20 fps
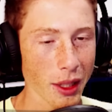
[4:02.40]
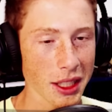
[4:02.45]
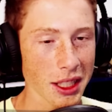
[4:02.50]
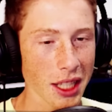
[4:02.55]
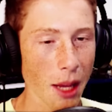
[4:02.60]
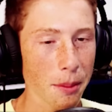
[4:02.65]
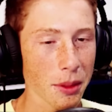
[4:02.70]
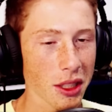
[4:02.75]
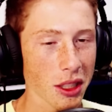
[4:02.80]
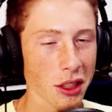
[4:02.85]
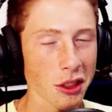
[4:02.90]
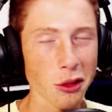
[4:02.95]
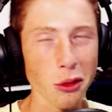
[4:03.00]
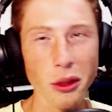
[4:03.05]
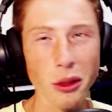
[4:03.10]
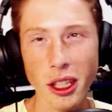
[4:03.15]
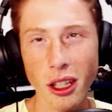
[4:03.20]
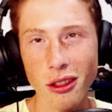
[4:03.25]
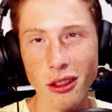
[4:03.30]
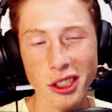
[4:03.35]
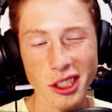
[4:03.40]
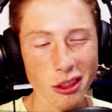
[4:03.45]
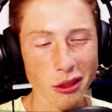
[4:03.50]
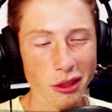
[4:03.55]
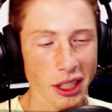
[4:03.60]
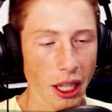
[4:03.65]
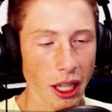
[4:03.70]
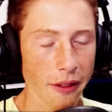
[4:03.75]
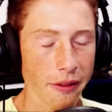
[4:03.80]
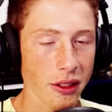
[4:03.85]
anyways, lapis lazuli, I'll just
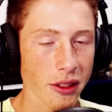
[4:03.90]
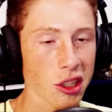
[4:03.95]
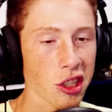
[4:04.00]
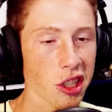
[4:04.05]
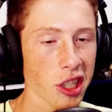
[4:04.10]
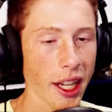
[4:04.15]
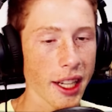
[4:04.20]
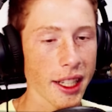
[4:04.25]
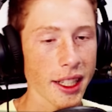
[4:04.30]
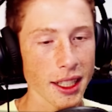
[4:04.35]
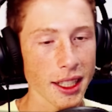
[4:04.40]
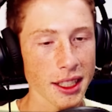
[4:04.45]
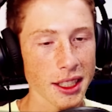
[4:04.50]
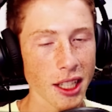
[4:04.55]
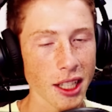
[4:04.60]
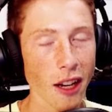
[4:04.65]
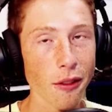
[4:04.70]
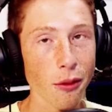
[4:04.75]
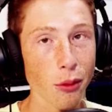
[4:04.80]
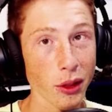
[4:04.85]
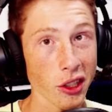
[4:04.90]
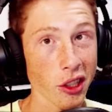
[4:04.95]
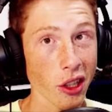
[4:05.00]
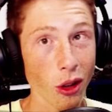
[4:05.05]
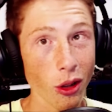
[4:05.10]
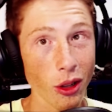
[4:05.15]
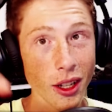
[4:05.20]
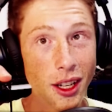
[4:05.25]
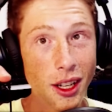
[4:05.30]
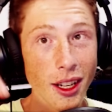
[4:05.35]
use that for enchanting and stuff,
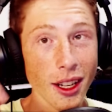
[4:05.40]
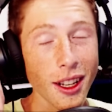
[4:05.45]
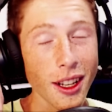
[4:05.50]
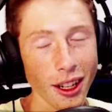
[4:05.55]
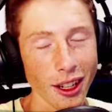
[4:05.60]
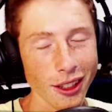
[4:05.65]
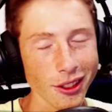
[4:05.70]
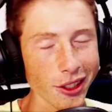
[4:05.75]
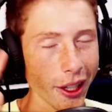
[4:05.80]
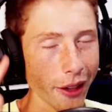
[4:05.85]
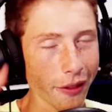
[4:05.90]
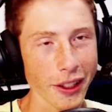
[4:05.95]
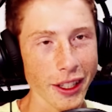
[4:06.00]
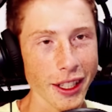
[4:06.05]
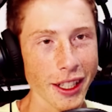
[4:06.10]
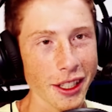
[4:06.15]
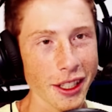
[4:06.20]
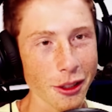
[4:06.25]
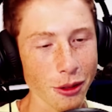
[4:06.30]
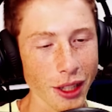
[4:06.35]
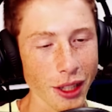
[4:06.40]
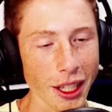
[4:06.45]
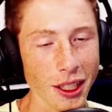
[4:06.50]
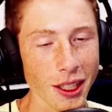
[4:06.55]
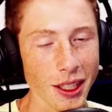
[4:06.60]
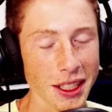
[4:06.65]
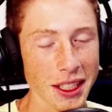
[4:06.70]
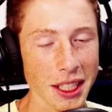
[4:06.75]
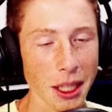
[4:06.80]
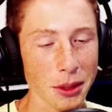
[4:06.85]
which I'll definitely get to later